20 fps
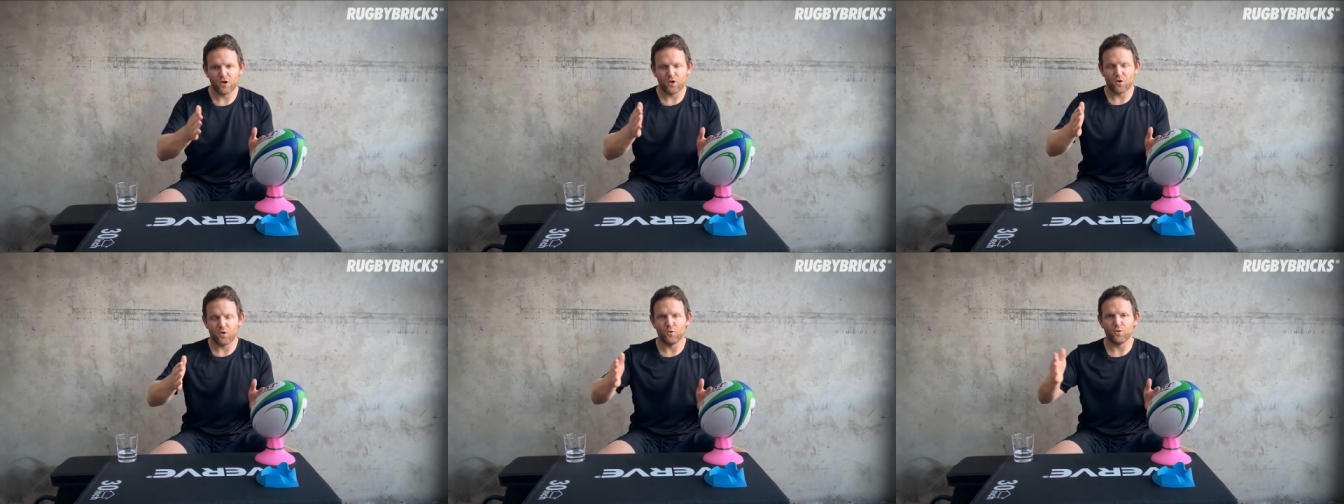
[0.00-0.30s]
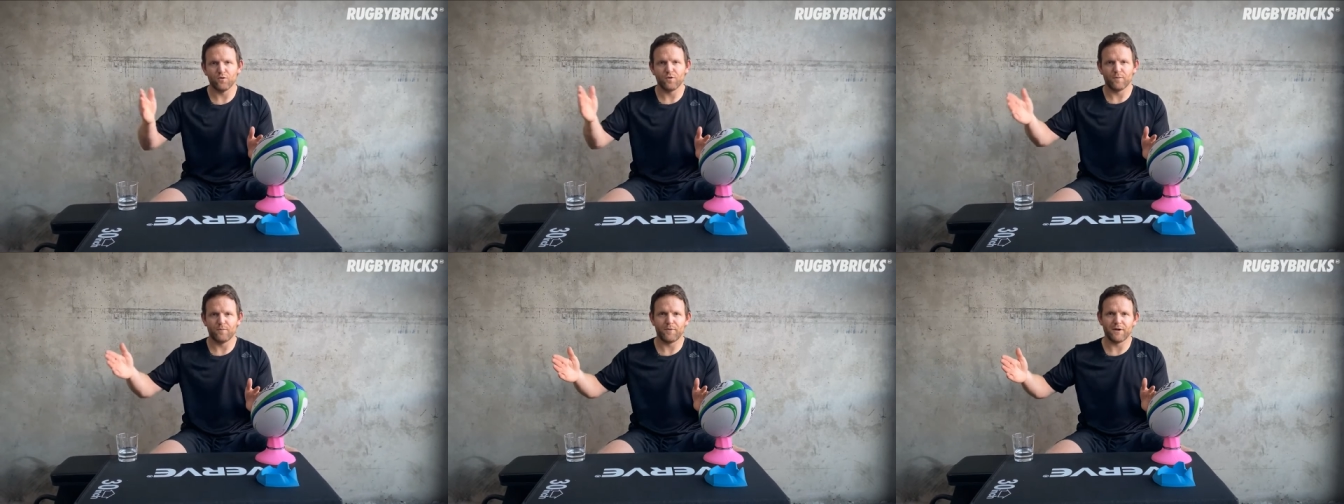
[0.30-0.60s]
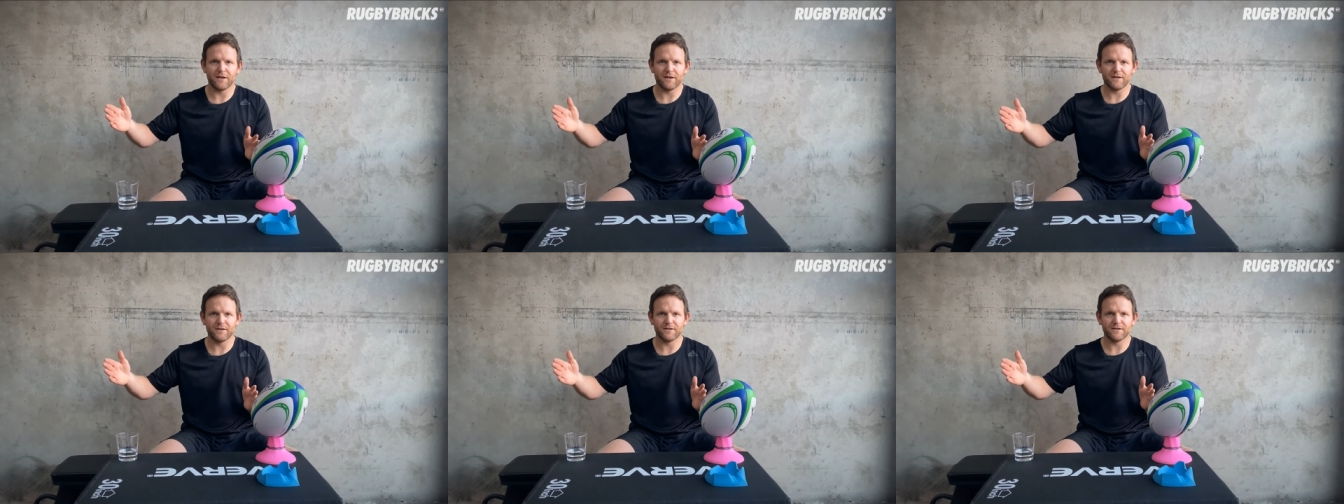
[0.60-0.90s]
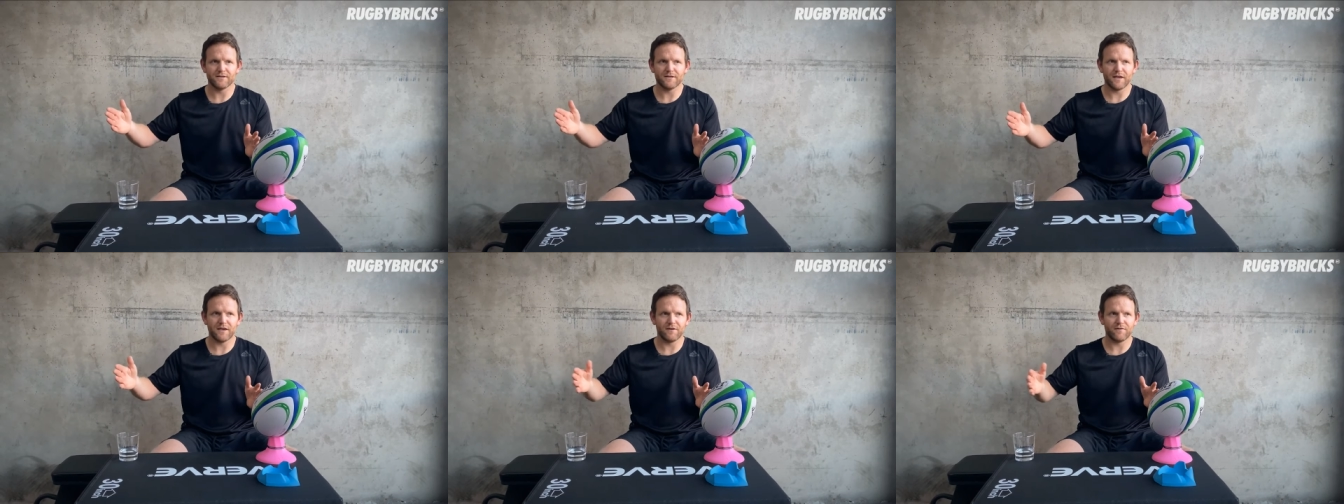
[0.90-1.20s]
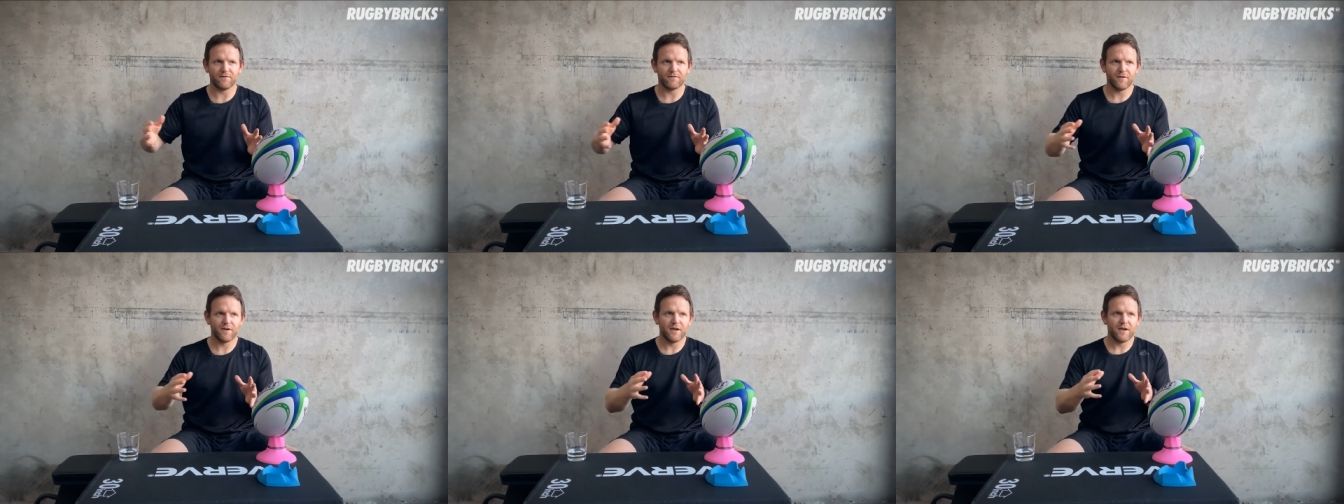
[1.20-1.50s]
All the pillars
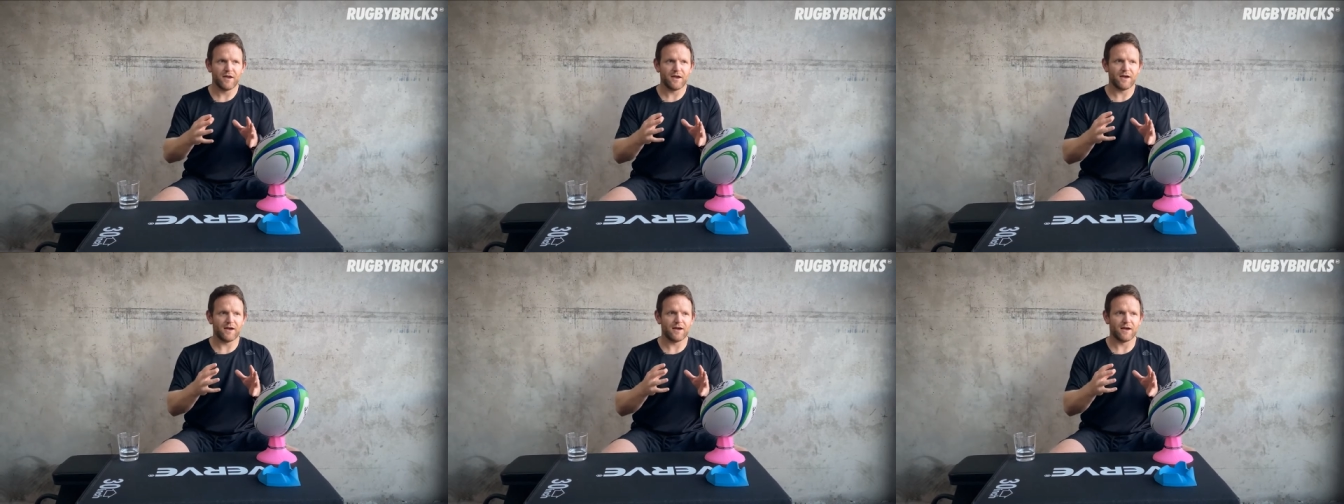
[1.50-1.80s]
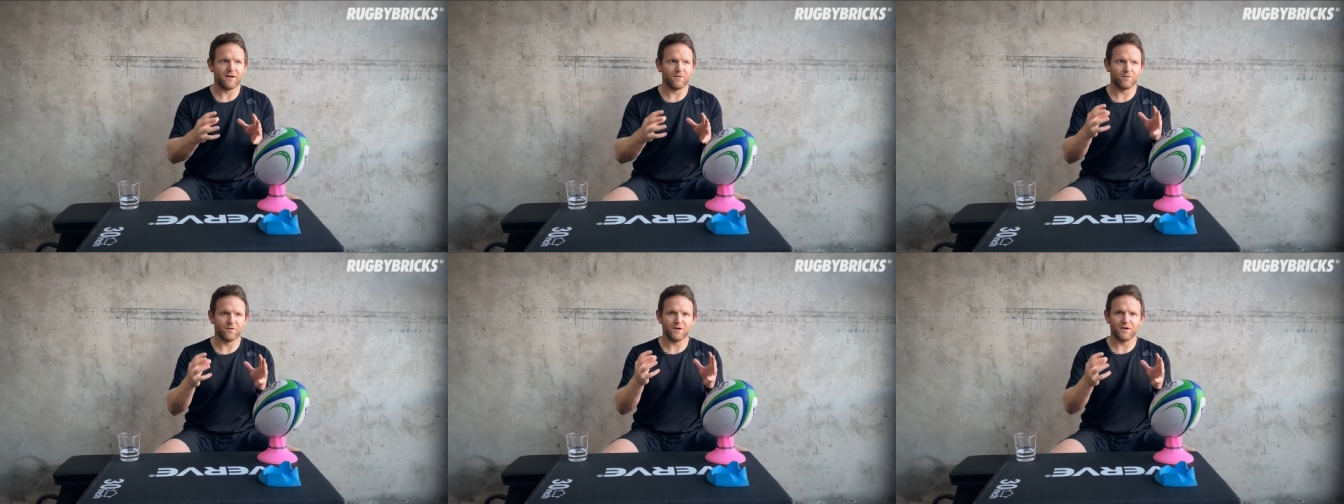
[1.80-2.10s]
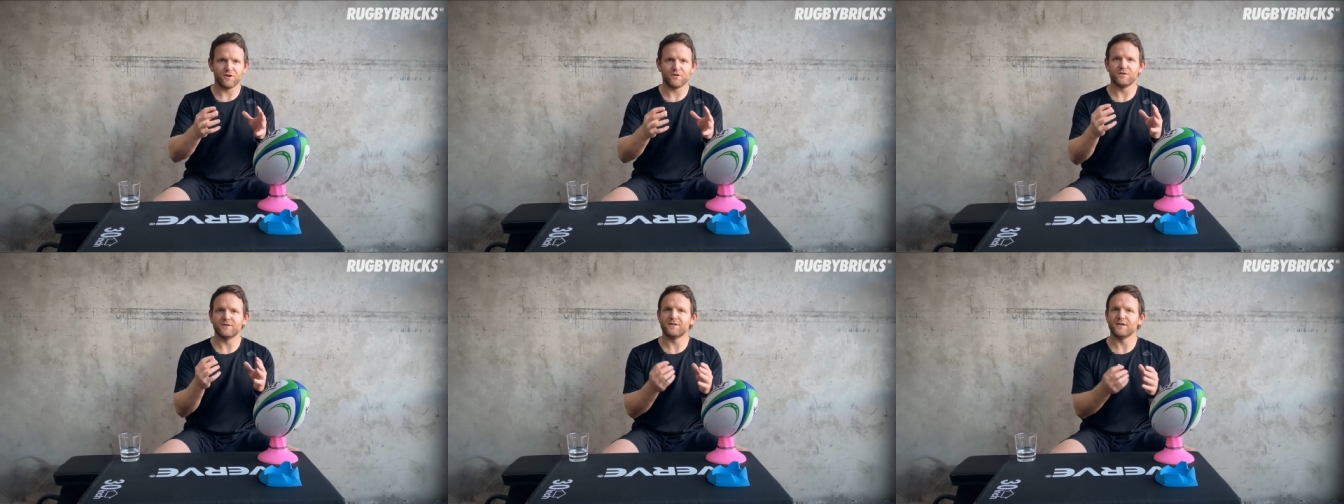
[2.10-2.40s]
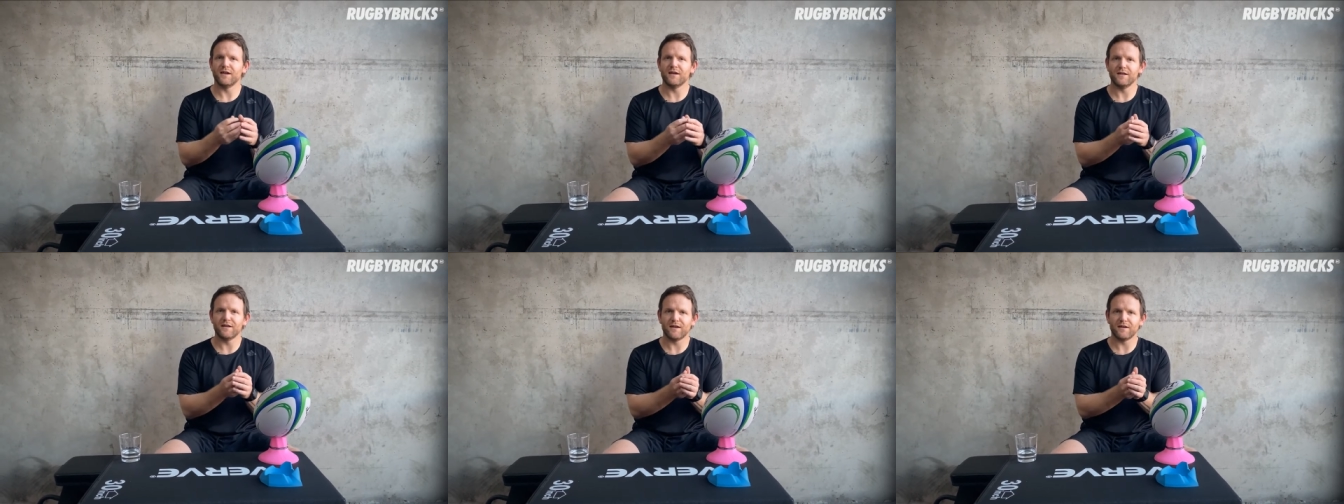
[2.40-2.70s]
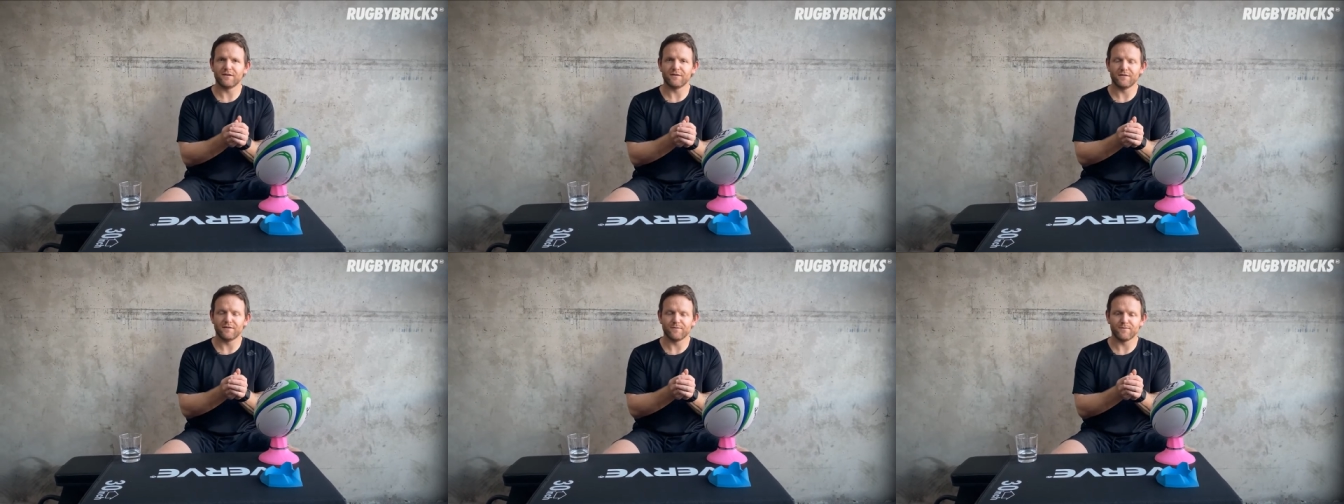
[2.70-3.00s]
have uh, really good
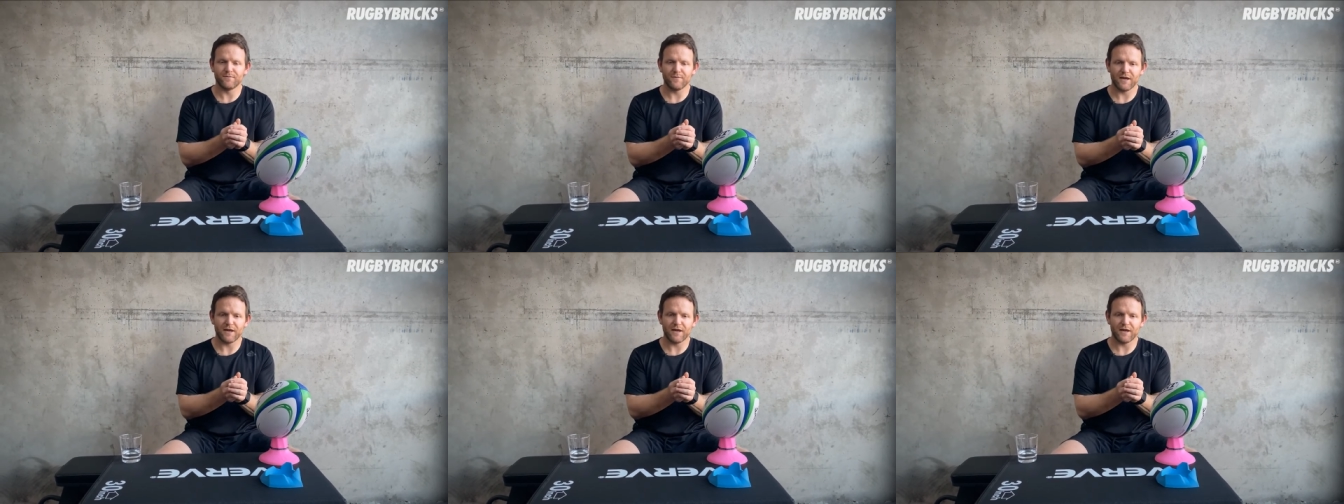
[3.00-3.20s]
detail in them,